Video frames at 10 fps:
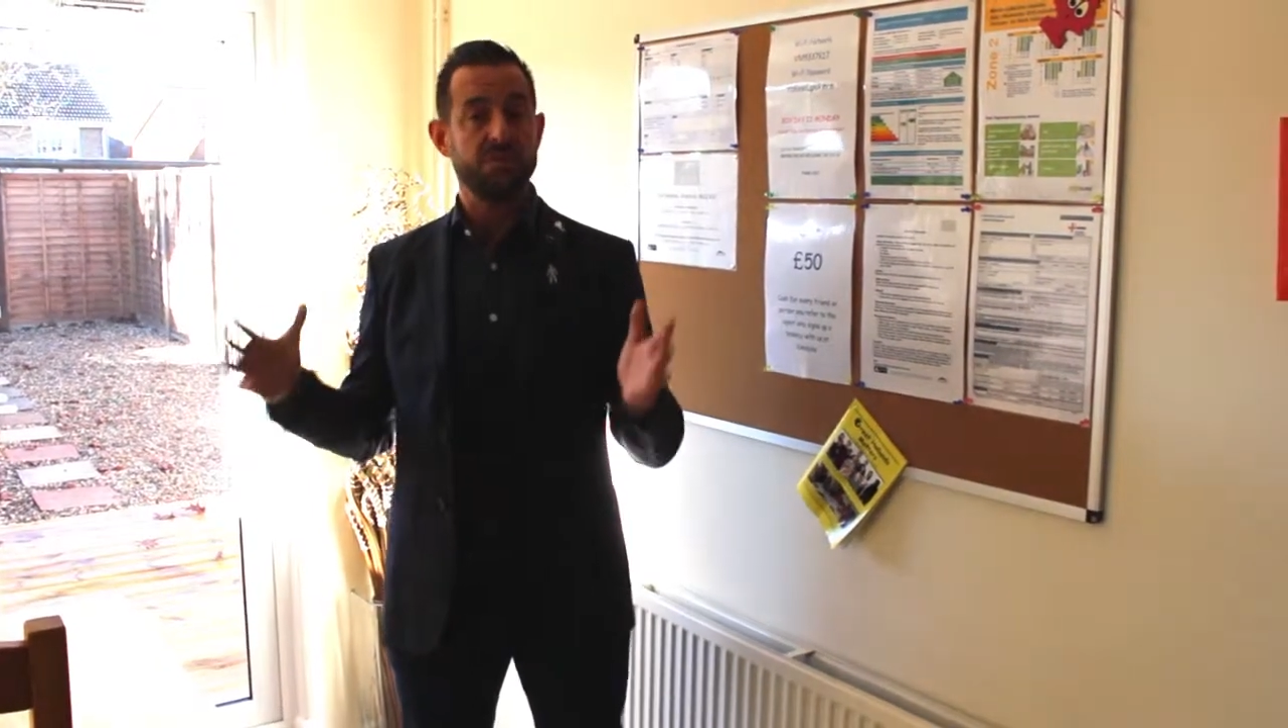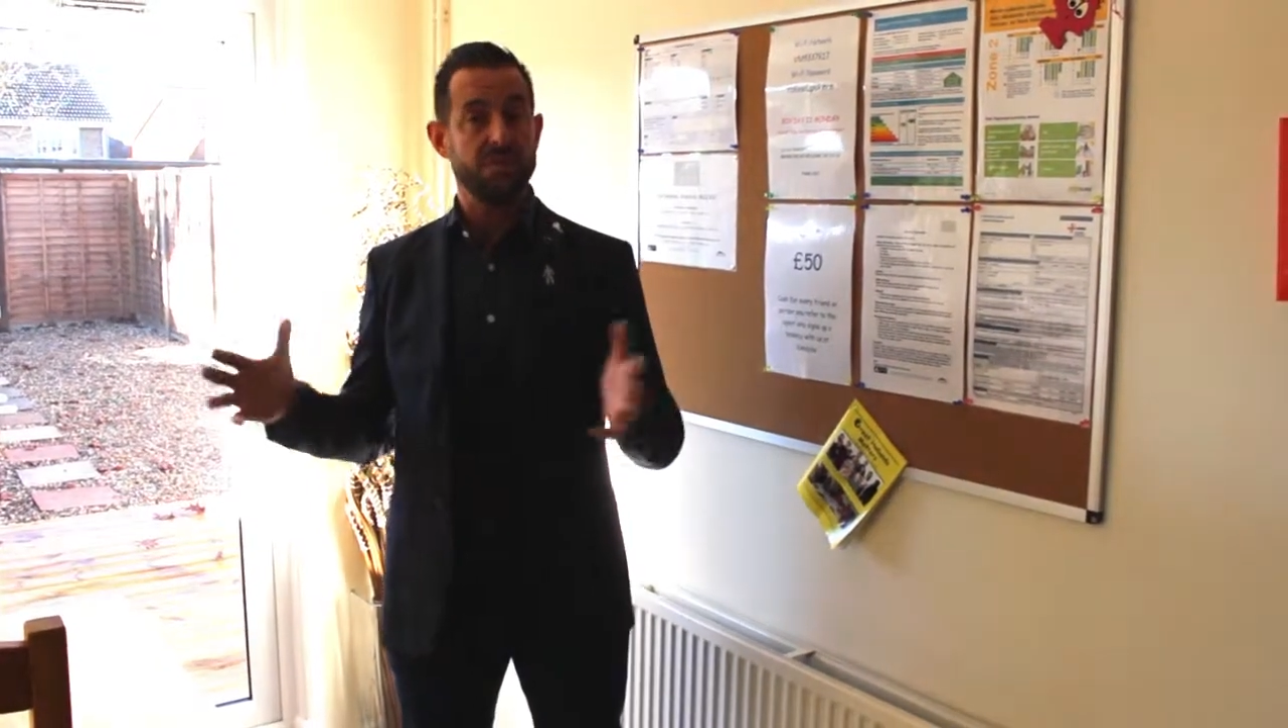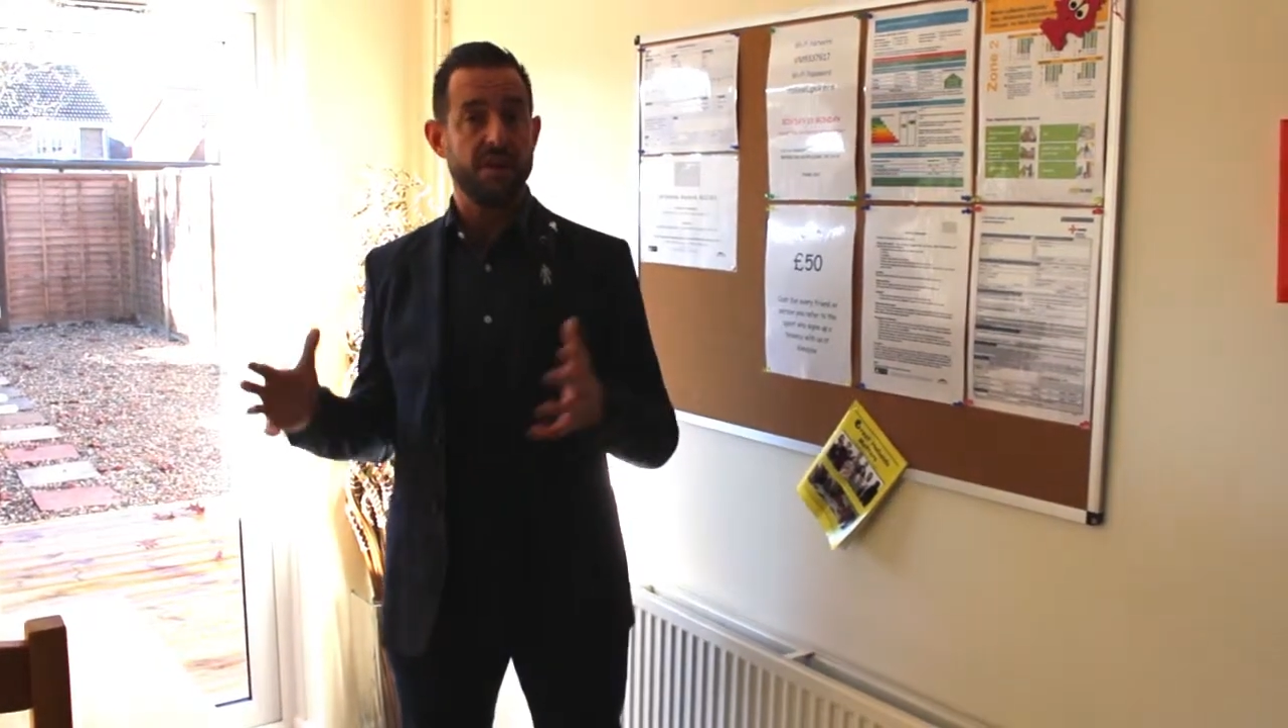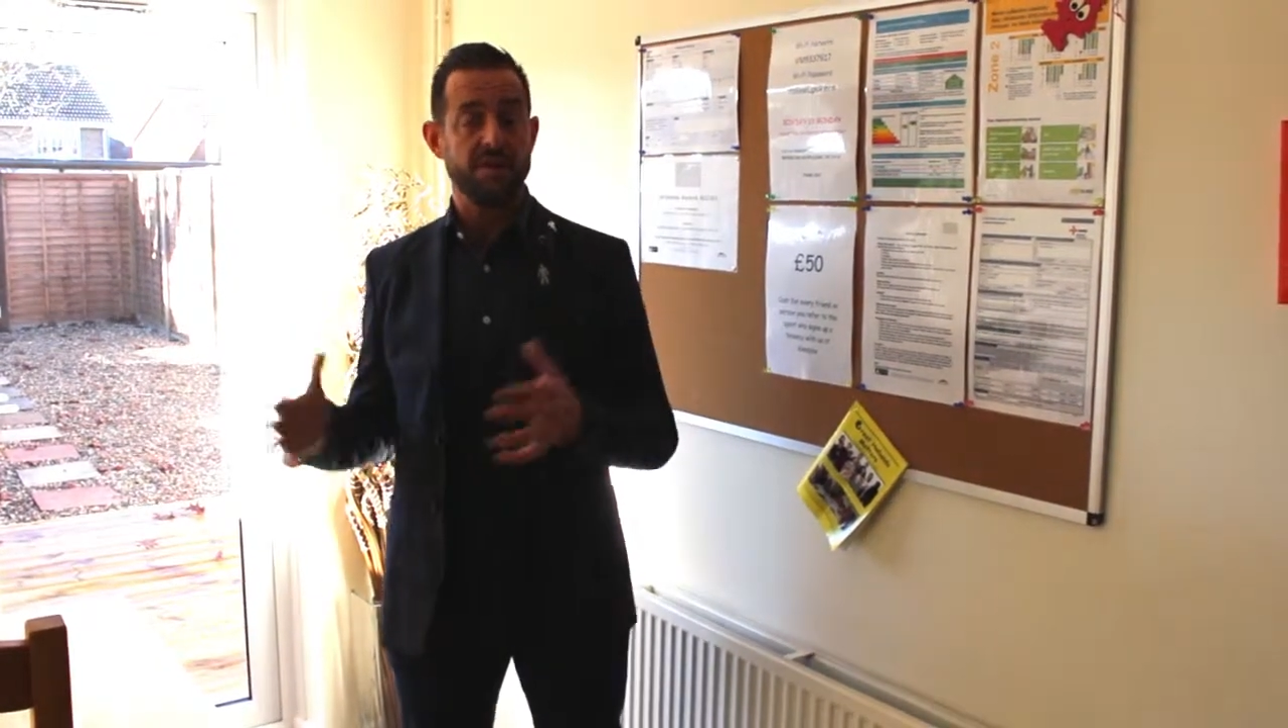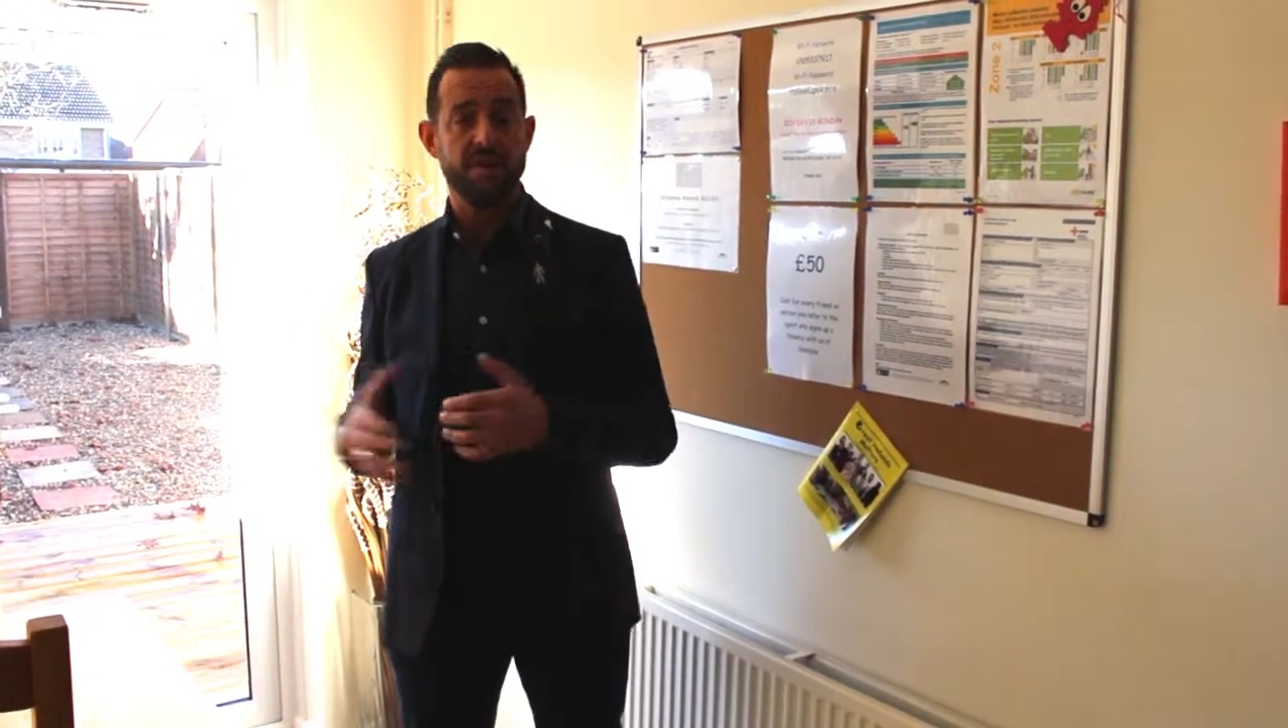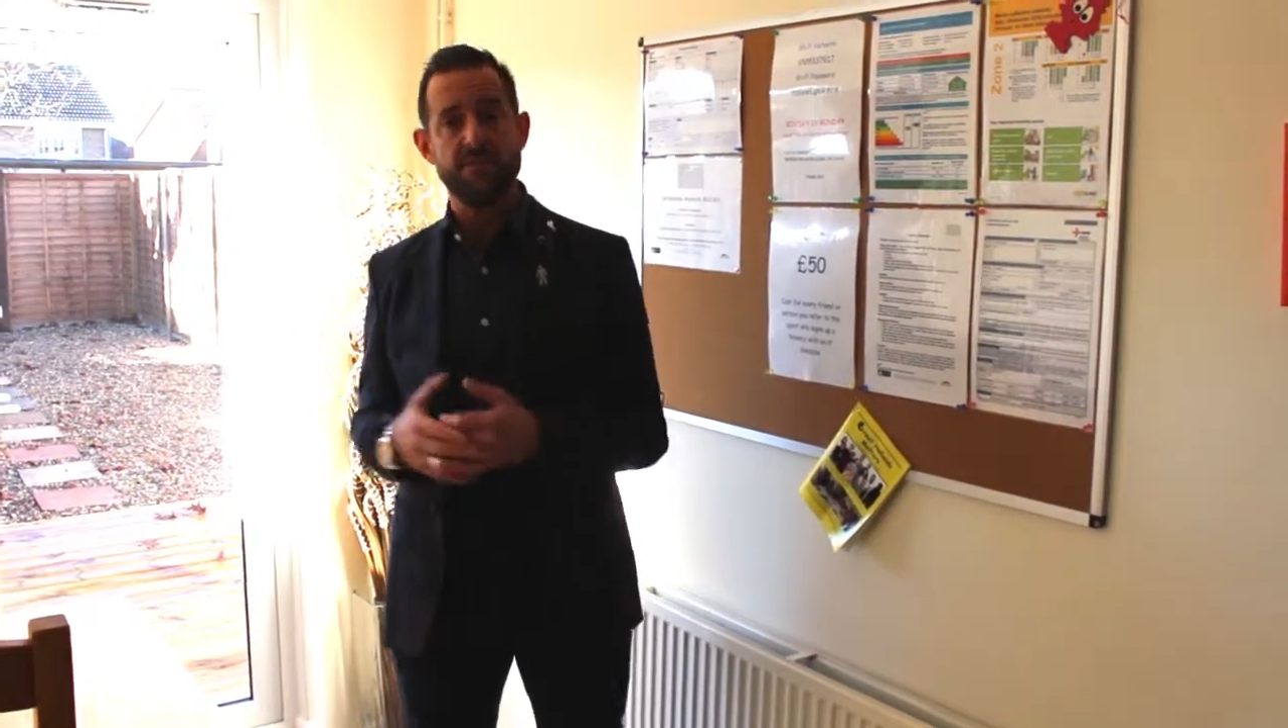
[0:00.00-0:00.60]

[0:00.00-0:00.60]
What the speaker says: and the